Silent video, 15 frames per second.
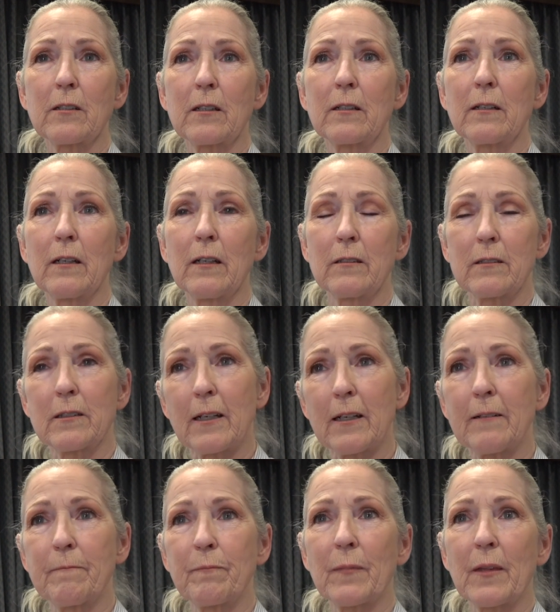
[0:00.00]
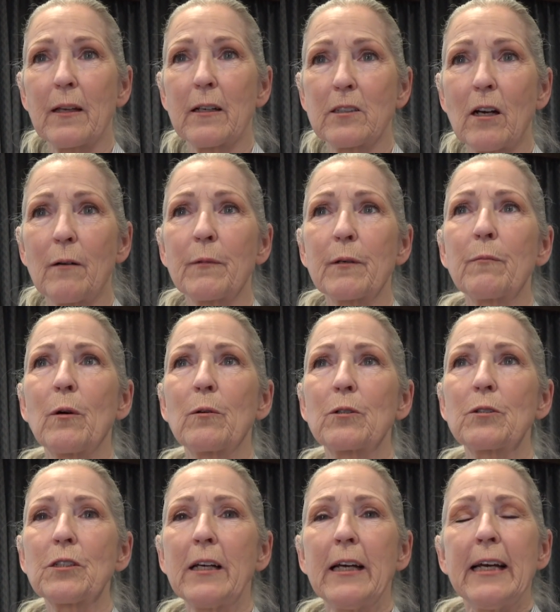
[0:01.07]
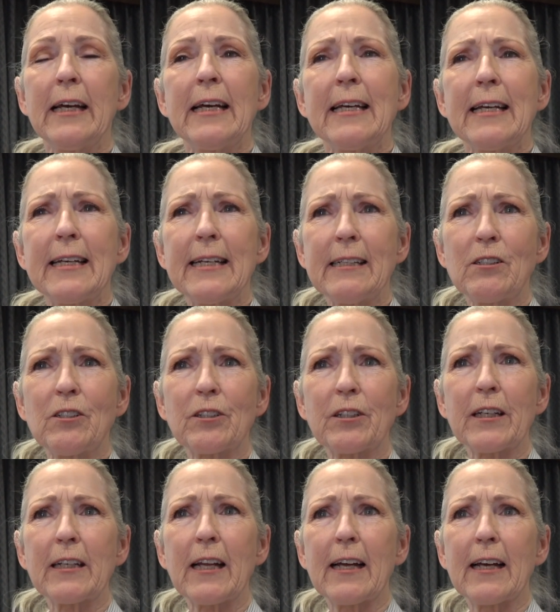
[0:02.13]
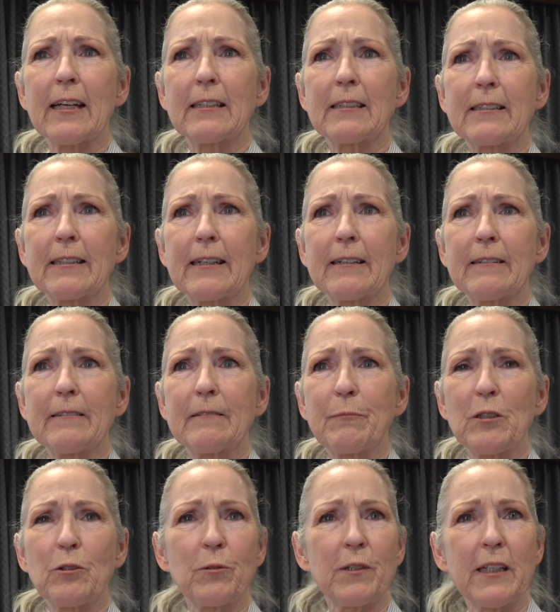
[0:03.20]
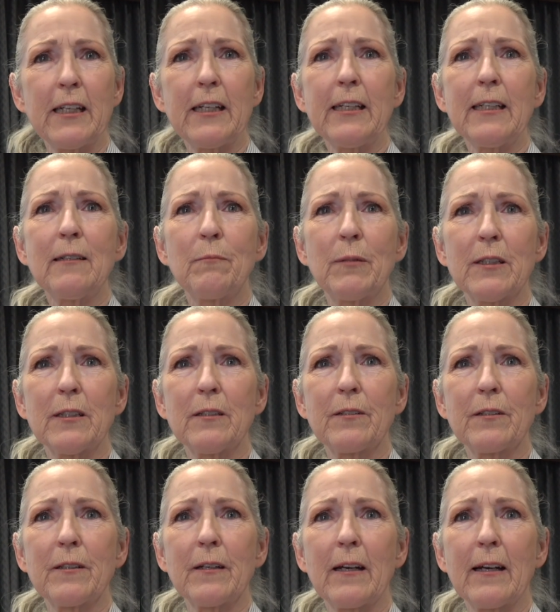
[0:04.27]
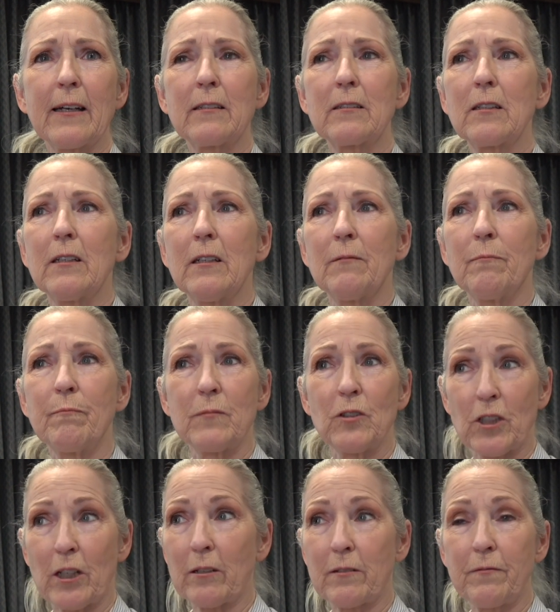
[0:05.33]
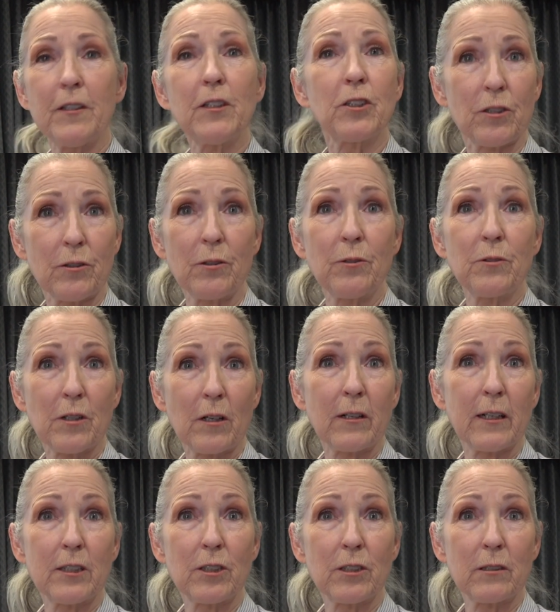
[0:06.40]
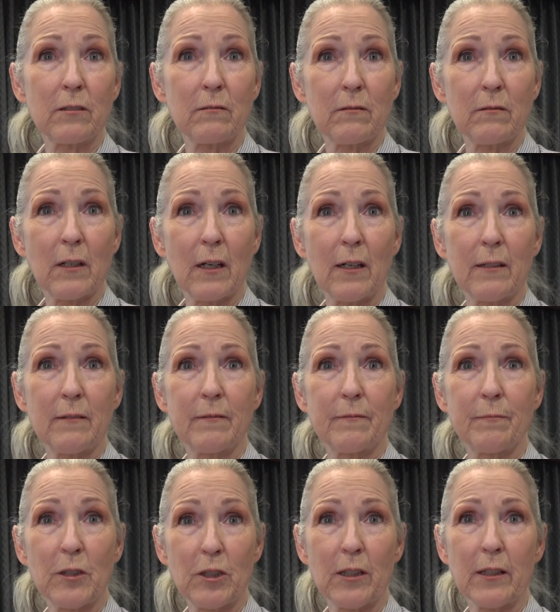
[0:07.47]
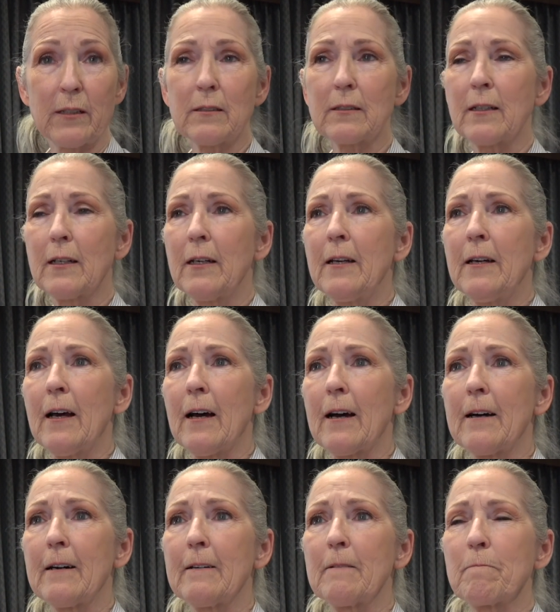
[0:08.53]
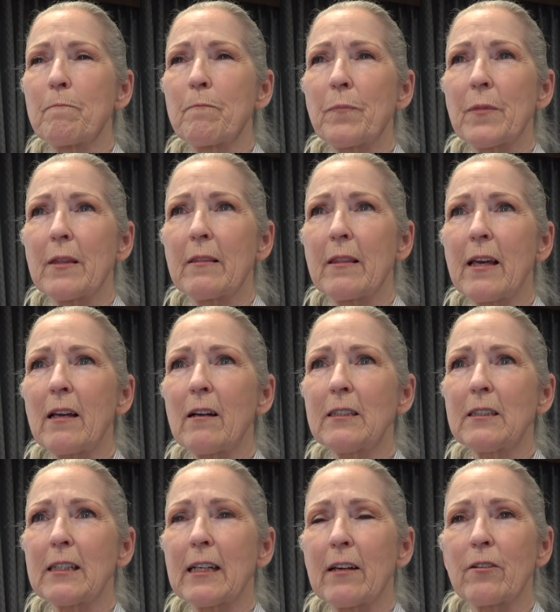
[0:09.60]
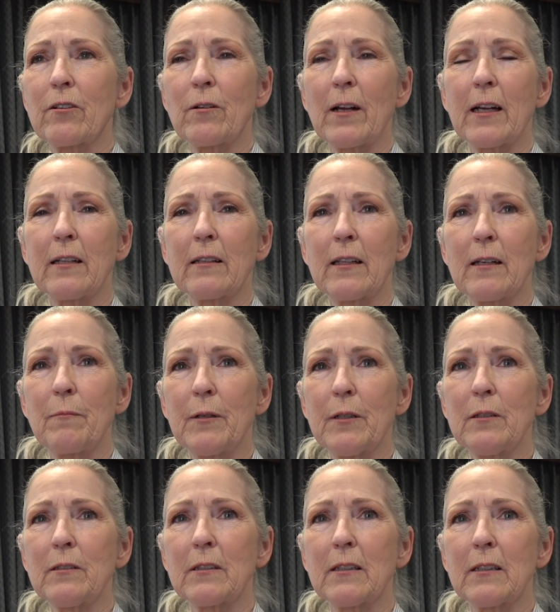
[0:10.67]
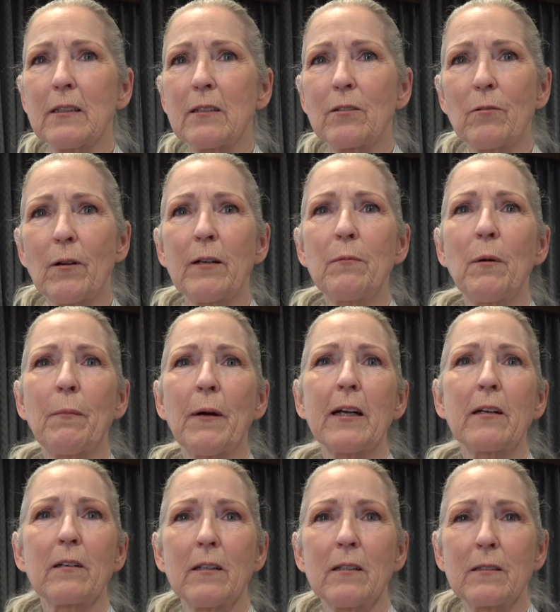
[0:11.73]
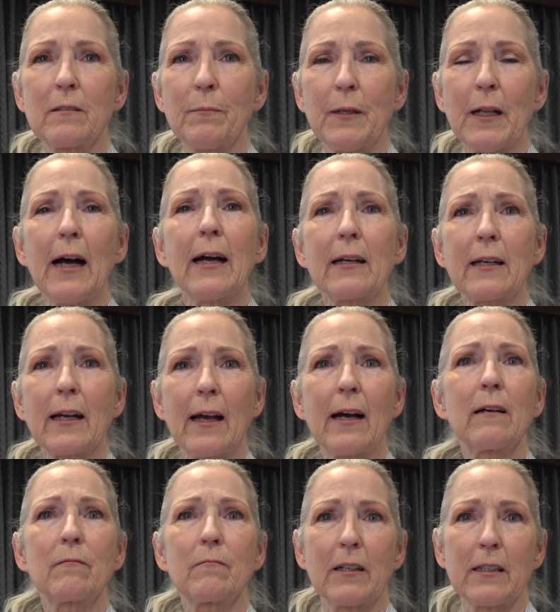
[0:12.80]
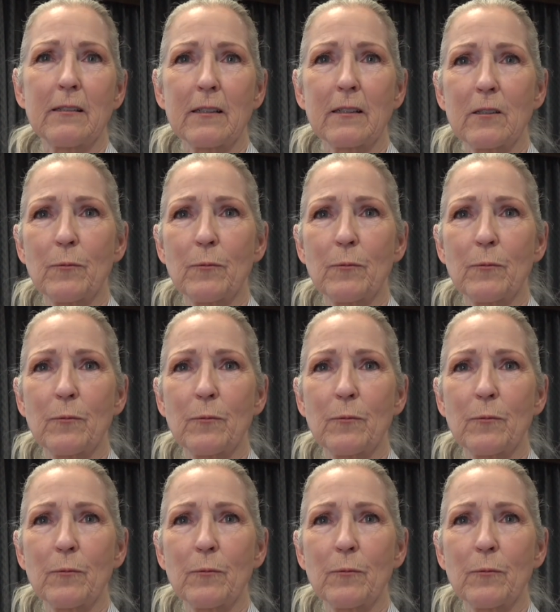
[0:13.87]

at Atomic Motors, he took it, and between he and Bill and Jared Fisher, who's our engine machinist, they got together and they built an incredible bike called the Black Cat Racing